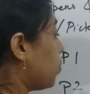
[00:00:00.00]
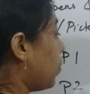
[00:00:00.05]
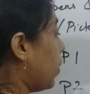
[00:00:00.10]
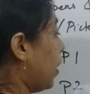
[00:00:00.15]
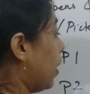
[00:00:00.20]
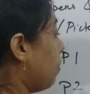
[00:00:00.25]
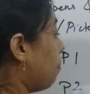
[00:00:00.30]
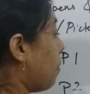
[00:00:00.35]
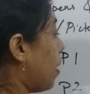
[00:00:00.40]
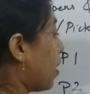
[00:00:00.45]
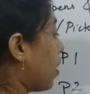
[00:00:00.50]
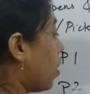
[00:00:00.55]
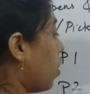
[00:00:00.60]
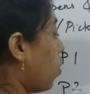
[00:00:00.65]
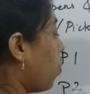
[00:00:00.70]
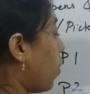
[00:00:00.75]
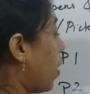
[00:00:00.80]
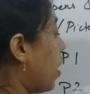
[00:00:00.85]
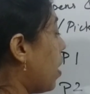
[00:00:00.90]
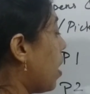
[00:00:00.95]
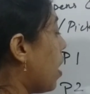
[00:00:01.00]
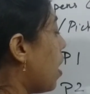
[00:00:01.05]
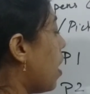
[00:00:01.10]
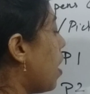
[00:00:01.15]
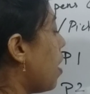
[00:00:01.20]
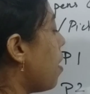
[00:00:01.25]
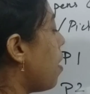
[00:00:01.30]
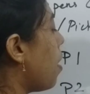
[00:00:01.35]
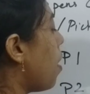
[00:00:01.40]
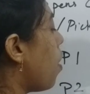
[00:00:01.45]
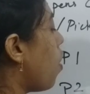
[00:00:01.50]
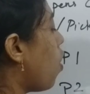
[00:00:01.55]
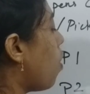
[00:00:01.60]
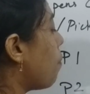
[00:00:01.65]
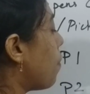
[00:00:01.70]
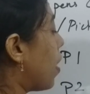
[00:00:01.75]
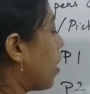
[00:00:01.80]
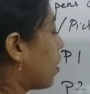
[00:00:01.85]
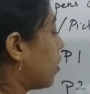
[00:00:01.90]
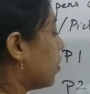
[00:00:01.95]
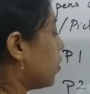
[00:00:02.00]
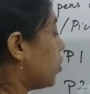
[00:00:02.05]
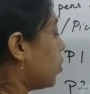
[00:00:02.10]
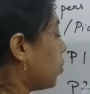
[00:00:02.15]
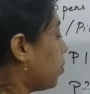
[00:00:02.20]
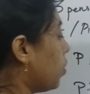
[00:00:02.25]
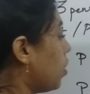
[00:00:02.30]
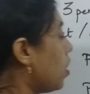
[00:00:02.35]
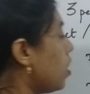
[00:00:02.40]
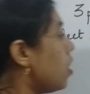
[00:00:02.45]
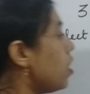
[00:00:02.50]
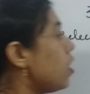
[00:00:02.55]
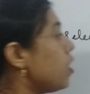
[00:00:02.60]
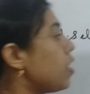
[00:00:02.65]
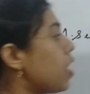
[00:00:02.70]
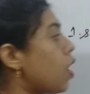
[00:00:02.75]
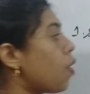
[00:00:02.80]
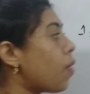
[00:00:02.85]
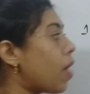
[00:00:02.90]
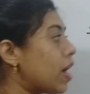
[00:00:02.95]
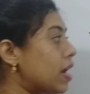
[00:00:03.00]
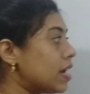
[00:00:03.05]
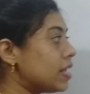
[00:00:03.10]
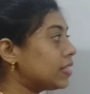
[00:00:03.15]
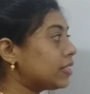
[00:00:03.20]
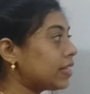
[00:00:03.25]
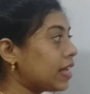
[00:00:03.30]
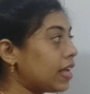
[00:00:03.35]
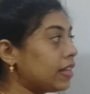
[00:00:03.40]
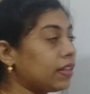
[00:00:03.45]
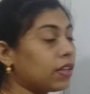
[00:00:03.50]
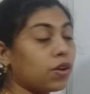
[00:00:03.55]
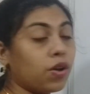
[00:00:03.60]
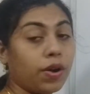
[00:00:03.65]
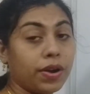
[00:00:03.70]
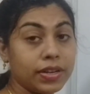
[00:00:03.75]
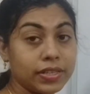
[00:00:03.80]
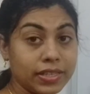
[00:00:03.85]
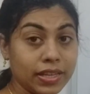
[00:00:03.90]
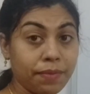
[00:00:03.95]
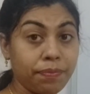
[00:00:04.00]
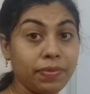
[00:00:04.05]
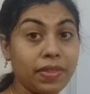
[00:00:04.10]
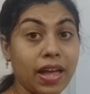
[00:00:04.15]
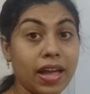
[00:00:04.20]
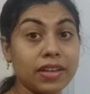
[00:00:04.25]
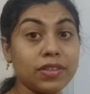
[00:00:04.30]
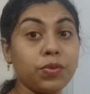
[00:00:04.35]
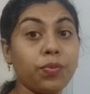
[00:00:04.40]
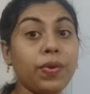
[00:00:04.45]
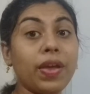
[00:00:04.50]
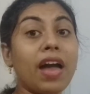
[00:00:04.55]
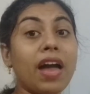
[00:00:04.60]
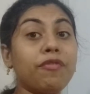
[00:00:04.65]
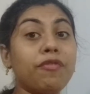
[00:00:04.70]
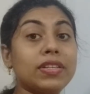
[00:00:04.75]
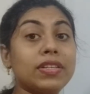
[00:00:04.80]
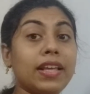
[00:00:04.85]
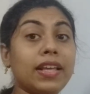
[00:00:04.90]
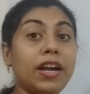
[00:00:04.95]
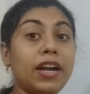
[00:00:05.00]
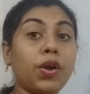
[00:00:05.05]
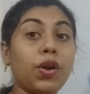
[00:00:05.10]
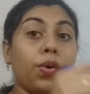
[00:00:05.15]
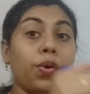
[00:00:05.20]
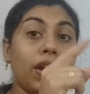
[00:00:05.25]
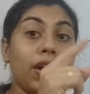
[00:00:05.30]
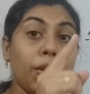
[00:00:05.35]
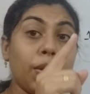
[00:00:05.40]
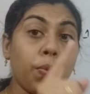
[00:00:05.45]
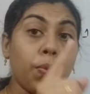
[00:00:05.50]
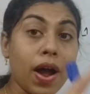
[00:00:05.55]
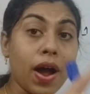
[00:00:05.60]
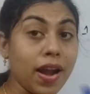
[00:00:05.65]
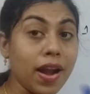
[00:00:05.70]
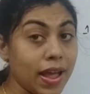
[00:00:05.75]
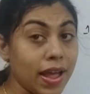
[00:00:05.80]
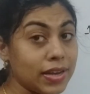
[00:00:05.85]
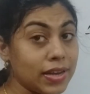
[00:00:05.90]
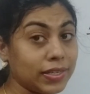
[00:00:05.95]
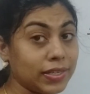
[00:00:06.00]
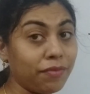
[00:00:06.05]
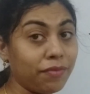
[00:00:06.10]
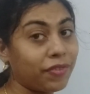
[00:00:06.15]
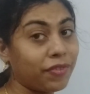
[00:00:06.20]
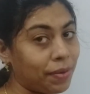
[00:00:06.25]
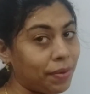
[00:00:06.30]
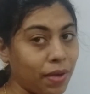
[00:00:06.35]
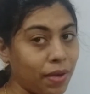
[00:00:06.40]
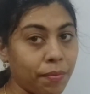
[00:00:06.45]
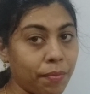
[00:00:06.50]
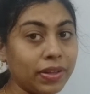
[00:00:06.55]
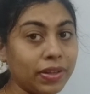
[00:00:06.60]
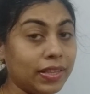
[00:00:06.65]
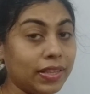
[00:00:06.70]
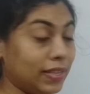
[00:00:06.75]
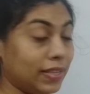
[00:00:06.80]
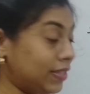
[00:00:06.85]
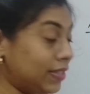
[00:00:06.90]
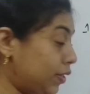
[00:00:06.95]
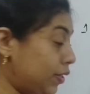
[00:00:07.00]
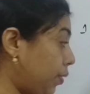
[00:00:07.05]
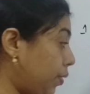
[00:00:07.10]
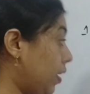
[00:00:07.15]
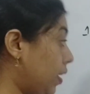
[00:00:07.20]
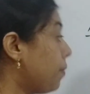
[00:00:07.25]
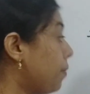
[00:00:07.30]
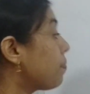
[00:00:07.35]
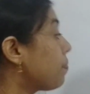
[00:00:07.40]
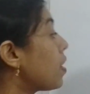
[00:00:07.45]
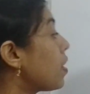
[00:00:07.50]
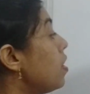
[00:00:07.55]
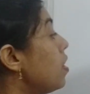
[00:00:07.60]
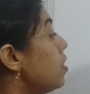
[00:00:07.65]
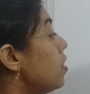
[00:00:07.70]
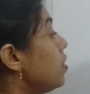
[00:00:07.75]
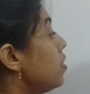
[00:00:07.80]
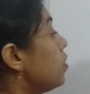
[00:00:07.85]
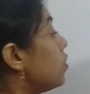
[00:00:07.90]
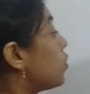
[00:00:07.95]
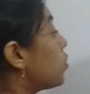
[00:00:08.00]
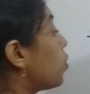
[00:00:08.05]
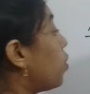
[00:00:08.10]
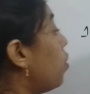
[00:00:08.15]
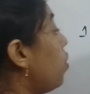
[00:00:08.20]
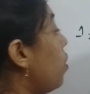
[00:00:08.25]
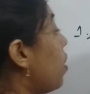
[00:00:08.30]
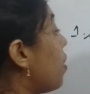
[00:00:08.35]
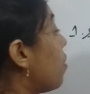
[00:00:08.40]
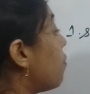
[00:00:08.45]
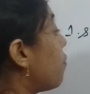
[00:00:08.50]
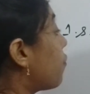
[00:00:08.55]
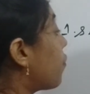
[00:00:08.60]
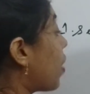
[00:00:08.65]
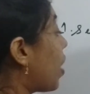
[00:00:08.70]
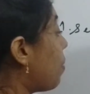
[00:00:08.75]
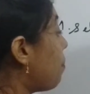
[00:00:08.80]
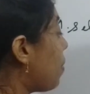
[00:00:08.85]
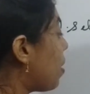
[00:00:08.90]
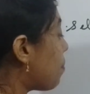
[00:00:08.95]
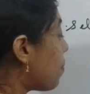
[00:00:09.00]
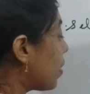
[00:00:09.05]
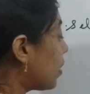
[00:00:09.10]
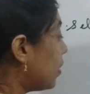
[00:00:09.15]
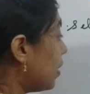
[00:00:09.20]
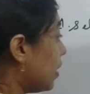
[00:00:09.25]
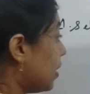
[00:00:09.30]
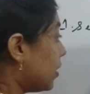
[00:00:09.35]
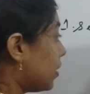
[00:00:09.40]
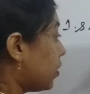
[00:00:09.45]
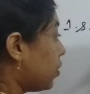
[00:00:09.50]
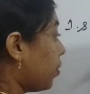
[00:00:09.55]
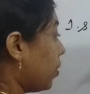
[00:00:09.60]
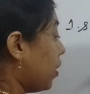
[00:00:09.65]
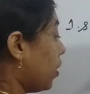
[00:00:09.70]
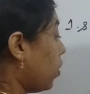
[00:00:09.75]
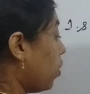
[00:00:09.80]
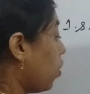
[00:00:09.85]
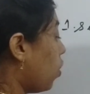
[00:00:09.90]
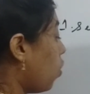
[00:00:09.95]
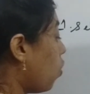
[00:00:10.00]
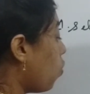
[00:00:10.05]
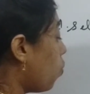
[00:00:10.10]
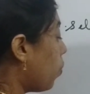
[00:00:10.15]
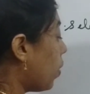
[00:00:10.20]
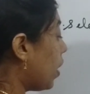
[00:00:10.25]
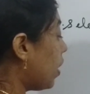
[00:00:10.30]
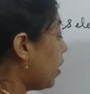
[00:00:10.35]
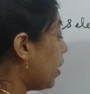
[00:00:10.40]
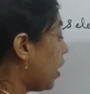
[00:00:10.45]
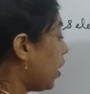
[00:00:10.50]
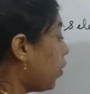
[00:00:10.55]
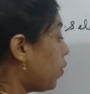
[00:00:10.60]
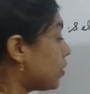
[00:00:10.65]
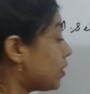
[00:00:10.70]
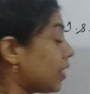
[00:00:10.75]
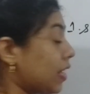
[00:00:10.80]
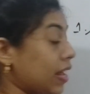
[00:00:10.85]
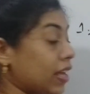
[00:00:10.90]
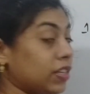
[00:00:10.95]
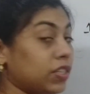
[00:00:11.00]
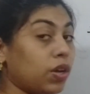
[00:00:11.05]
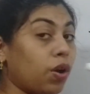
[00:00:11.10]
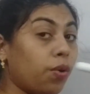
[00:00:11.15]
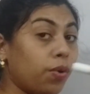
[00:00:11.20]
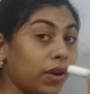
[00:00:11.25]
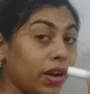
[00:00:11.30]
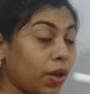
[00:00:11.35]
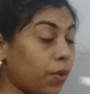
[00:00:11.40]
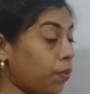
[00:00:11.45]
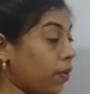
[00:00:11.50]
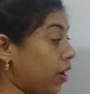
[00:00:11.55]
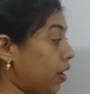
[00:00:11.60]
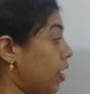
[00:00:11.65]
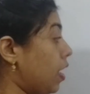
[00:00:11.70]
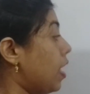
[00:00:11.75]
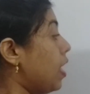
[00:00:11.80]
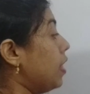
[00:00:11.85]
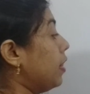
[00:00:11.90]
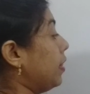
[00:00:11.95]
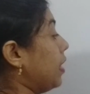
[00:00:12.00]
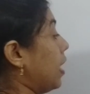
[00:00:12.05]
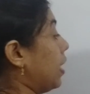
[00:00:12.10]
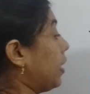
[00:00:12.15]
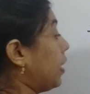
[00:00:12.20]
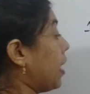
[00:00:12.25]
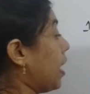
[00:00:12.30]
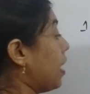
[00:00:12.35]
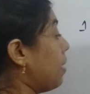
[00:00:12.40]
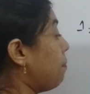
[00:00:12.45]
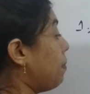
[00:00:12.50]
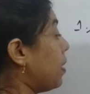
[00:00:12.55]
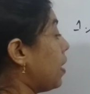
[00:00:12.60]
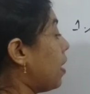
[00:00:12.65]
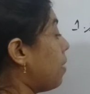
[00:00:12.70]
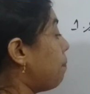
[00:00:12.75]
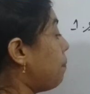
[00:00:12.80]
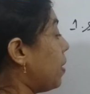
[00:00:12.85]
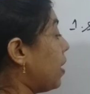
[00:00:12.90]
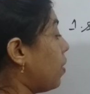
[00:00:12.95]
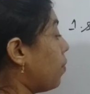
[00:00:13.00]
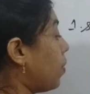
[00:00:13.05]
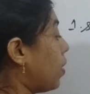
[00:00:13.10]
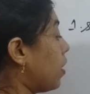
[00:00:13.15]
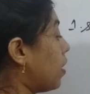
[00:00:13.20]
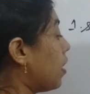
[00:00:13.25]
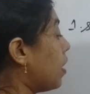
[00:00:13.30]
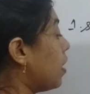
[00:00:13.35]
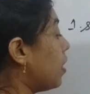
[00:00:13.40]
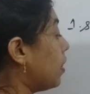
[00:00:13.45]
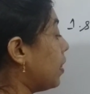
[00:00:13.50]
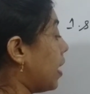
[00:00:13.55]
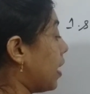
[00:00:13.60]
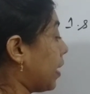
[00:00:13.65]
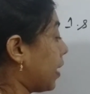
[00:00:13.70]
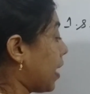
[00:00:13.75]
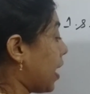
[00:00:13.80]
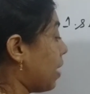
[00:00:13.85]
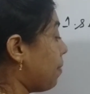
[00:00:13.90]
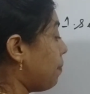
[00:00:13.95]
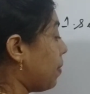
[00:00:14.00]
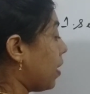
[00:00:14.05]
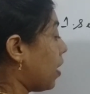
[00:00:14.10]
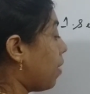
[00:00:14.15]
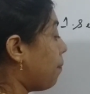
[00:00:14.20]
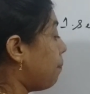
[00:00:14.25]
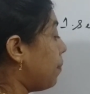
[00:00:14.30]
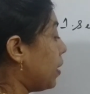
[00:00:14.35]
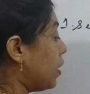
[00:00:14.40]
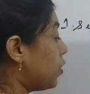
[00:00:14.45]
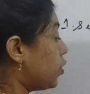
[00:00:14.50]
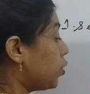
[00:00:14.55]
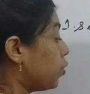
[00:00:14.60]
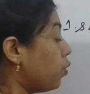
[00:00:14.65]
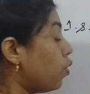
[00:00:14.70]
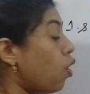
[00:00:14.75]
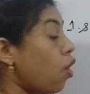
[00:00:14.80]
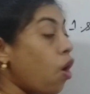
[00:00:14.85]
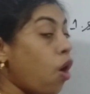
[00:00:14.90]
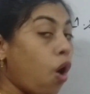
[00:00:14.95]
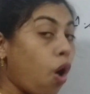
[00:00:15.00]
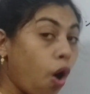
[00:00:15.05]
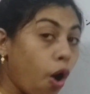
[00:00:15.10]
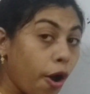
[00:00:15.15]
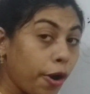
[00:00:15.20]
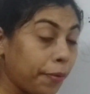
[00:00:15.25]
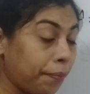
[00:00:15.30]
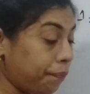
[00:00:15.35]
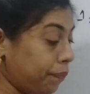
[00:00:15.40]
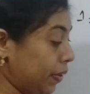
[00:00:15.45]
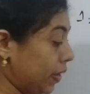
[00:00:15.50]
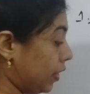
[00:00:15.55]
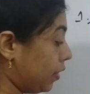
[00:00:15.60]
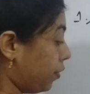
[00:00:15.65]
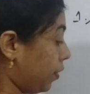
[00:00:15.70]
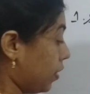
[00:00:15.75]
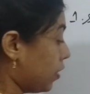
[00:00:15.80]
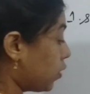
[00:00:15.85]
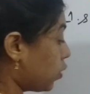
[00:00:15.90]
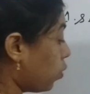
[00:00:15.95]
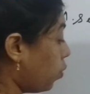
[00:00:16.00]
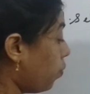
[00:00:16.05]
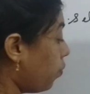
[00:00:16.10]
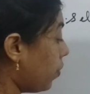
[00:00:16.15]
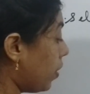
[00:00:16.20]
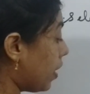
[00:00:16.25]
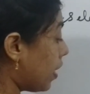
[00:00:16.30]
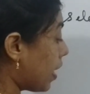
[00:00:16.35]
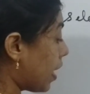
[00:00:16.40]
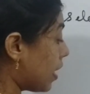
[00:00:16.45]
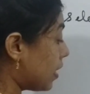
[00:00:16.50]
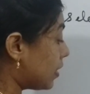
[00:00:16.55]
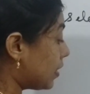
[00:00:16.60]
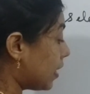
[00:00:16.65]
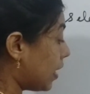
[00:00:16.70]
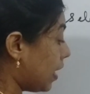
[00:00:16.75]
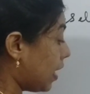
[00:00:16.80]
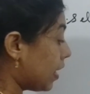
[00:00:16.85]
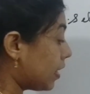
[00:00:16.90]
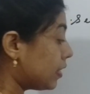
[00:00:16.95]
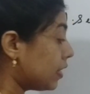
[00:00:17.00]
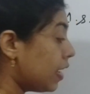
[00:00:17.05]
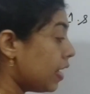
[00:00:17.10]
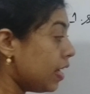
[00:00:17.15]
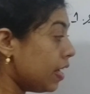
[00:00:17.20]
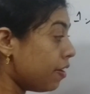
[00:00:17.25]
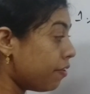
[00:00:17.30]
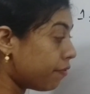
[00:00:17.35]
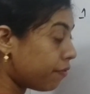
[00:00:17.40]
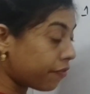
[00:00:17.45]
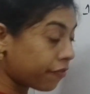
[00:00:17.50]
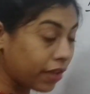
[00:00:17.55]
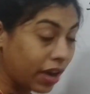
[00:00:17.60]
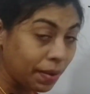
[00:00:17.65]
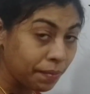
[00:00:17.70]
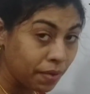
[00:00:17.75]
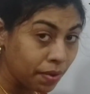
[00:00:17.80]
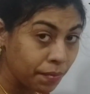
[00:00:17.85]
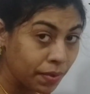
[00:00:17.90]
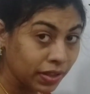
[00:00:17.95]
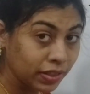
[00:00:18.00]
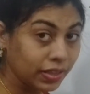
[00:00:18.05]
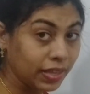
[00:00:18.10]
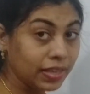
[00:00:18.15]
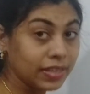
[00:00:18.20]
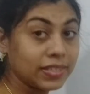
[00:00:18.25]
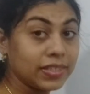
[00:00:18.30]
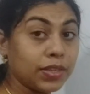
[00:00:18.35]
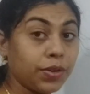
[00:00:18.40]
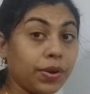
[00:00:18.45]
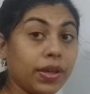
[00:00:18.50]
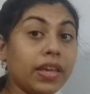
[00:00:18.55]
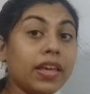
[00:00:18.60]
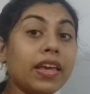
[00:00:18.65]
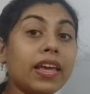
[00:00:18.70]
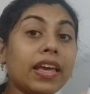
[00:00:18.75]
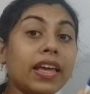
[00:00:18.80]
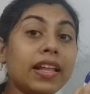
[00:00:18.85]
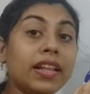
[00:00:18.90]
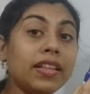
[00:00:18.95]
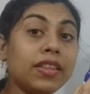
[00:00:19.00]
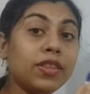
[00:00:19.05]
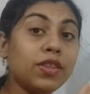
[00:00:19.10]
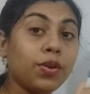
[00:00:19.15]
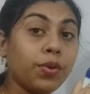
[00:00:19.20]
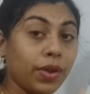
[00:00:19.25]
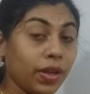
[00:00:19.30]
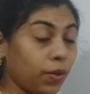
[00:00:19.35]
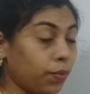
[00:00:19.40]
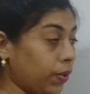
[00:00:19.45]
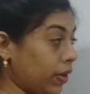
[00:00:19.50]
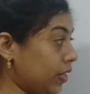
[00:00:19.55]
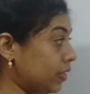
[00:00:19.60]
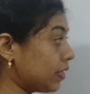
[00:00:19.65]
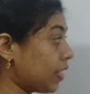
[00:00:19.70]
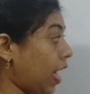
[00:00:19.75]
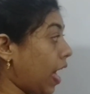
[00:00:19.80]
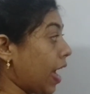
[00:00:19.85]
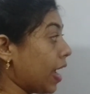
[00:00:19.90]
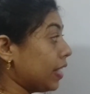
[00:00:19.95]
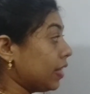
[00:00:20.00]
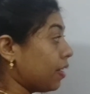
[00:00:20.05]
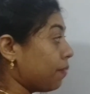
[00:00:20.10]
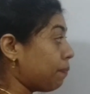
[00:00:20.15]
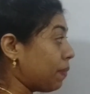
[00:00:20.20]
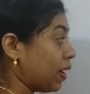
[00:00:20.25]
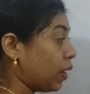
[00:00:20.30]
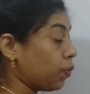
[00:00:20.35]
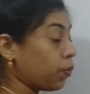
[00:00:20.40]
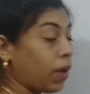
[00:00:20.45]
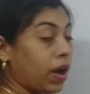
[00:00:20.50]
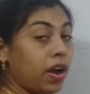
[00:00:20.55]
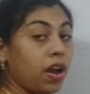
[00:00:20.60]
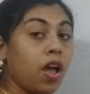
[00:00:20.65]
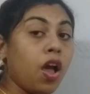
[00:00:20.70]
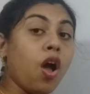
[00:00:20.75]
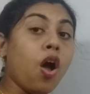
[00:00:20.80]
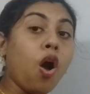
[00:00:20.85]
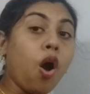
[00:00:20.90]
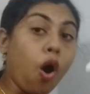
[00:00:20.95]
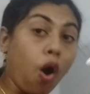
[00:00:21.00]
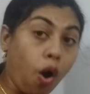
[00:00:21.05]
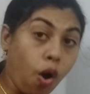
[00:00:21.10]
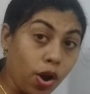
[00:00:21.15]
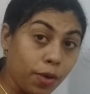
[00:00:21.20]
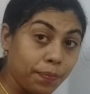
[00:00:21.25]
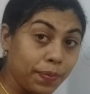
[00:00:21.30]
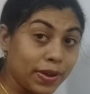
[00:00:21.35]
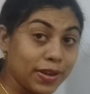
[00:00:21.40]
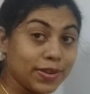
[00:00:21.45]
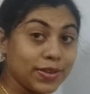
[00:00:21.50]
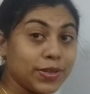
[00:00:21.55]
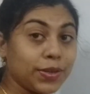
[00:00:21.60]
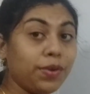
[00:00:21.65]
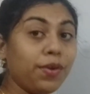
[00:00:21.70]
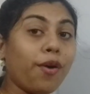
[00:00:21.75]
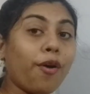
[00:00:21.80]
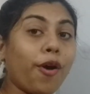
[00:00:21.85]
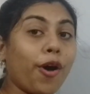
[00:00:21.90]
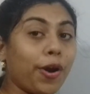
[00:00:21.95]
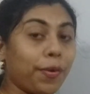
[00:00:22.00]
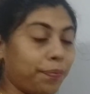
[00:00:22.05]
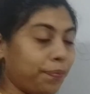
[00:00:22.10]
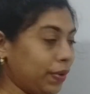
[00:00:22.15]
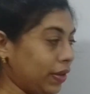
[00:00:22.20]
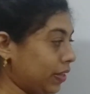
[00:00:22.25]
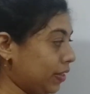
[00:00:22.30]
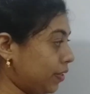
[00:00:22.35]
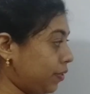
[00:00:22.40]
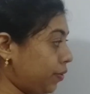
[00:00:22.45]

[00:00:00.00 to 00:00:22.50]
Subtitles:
well, marker 1 or marker 2. Now understand the concept that we have to select only one item from among these 3. So from among these 3, we need to select only one. That can be a P1, that can be a P2 or P3. So we can select from among these 3 in 3 ways, either pen 1 or pen 2 or pen